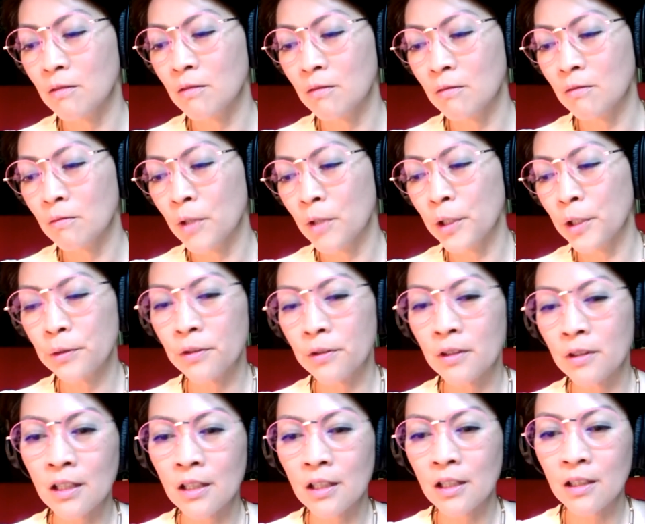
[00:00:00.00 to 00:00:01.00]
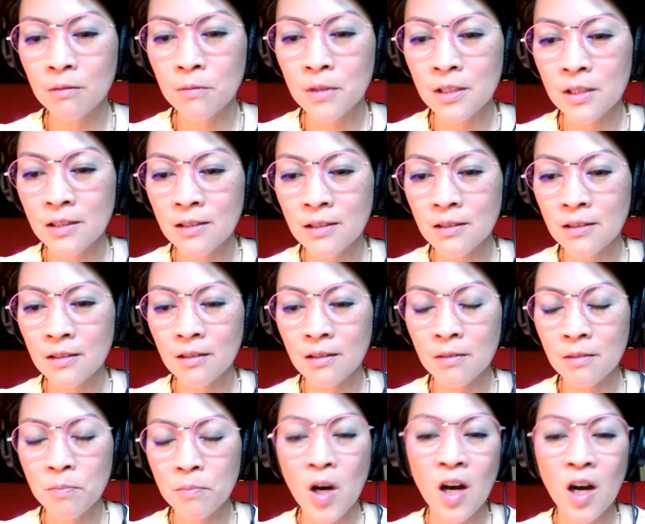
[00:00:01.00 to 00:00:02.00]
what you think was
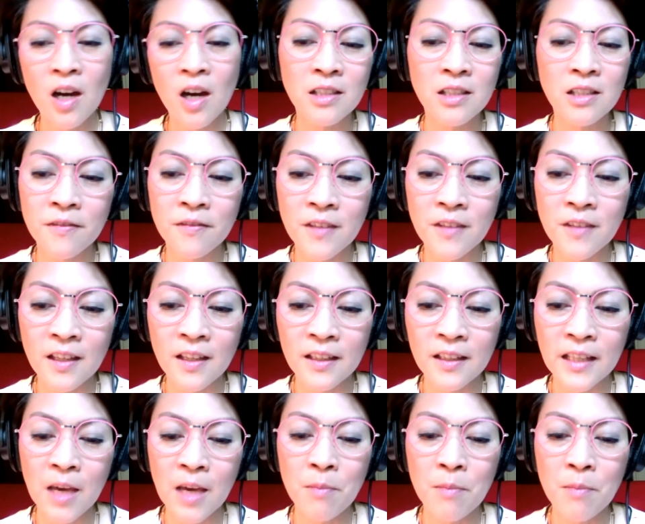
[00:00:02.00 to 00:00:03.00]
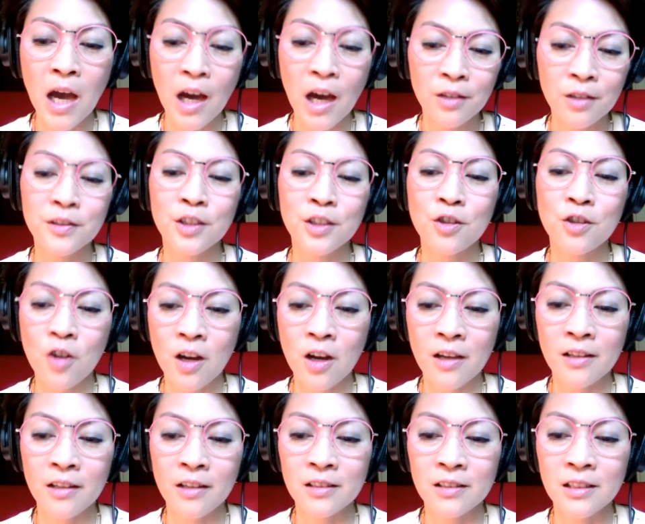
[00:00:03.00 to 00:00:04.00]
a positive thing that came out of the
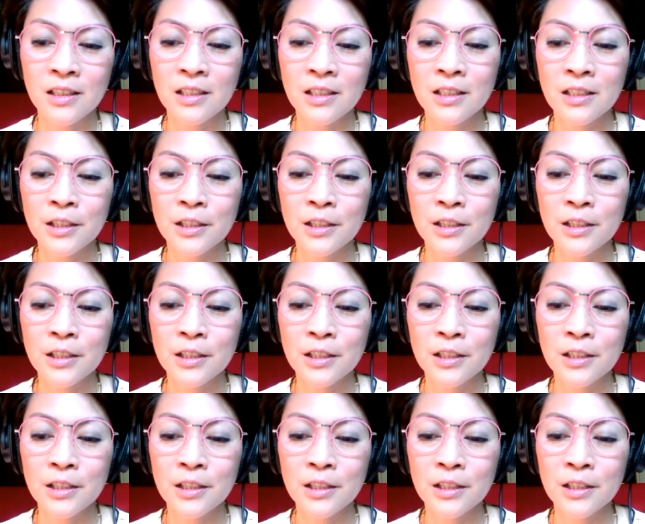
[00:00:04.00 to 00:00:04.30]
trial.